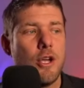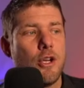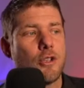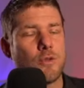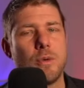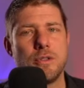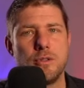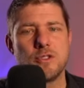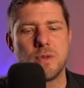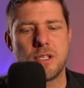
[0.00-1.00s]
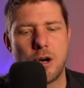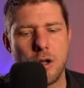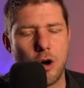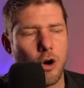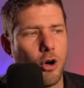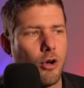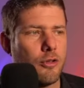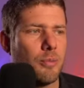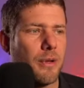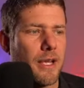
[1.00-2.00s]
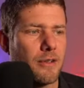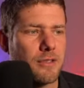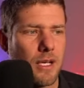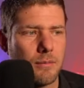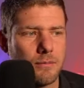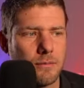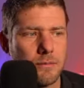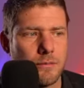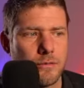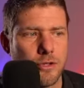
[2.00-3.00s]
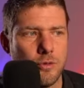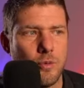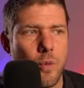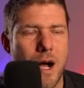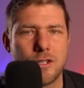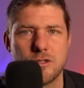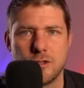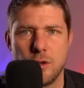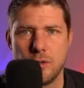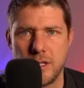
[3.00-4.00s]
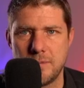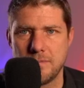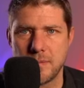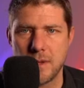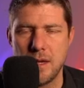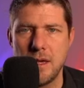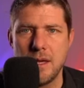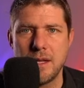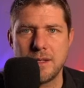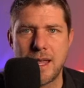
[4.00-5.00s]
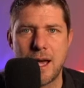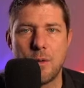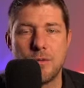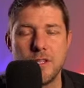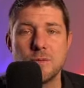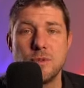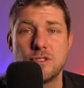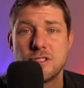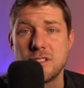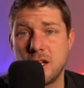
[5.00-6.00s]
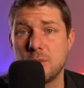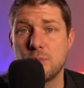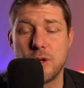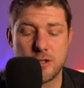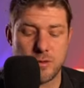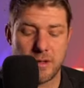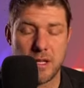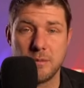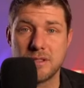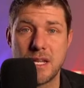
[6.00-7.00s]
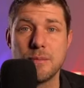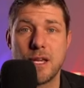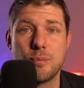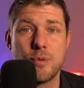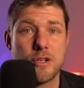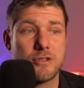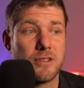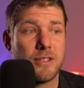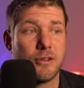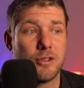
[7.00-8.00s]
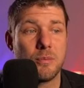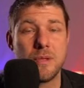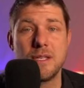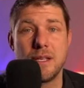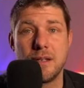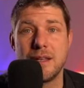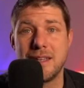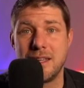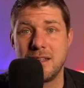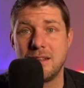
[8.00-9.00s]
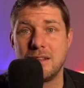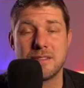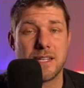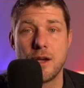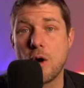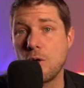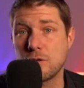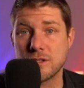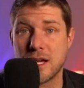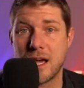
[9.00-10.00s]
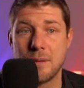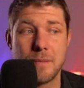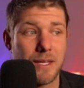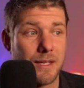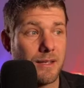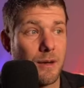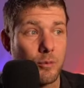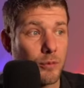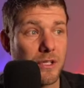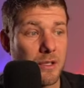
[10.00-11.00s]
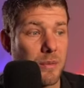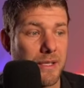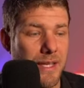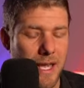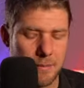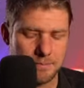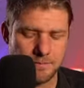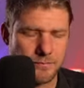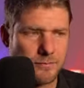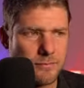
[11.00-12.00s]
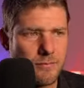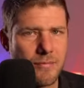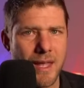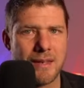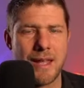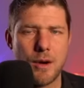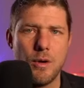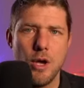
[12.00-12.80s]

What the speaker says: So what we do is we call all the players up to watch the goalie. Now, this puts a ton of pressure on them, the same kind of pressure that they're going to be in, say, overtime in a really big game. And now